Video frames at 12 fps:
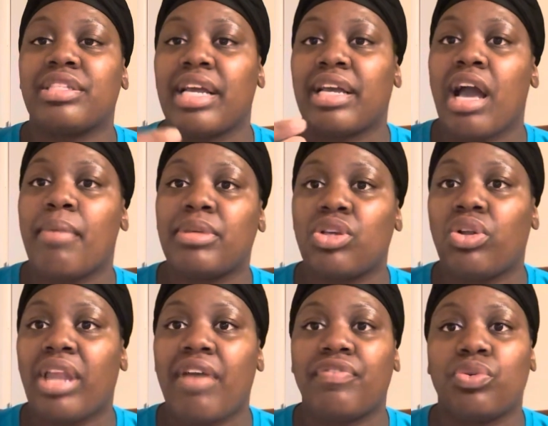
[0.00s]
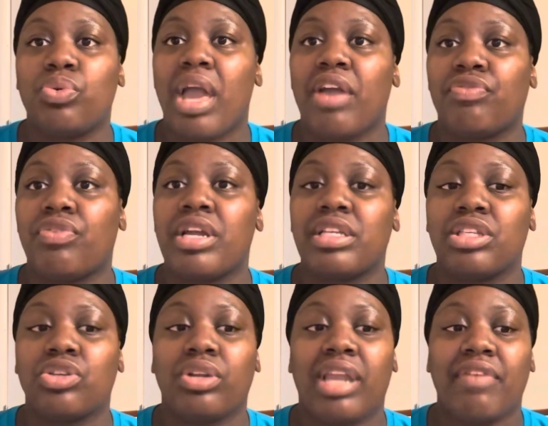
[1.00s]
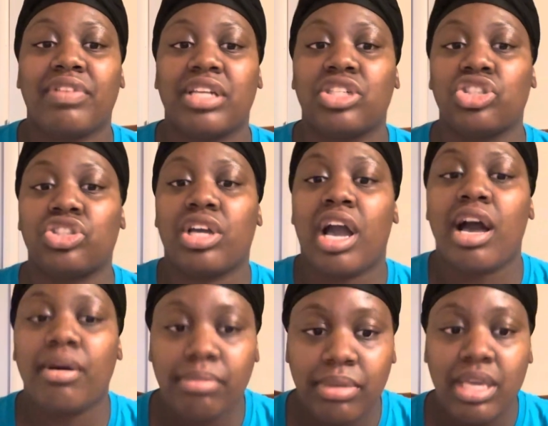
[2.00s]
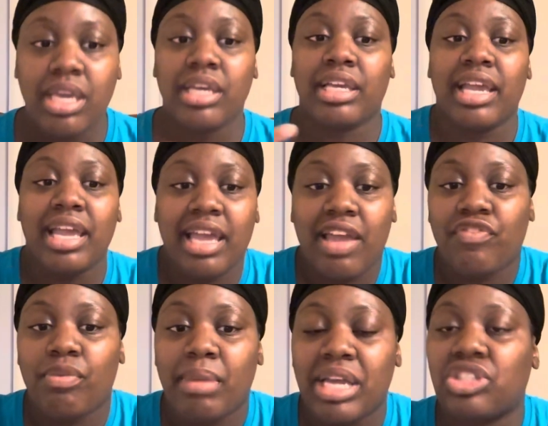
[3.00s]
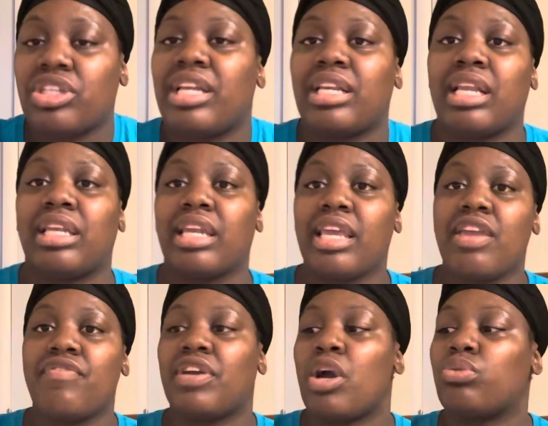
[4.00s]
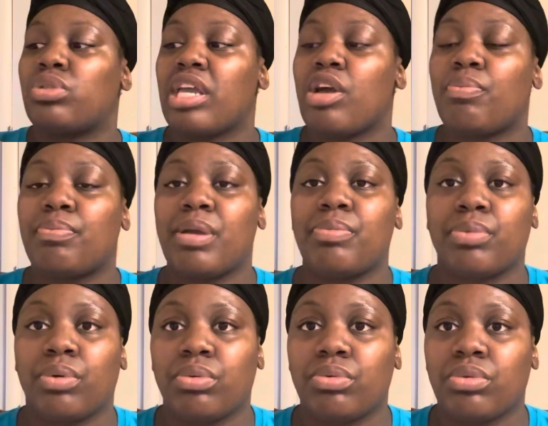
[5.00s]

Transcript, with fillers: that come in your life and you have friends in your life that just come, get information, and then leave and go tell people.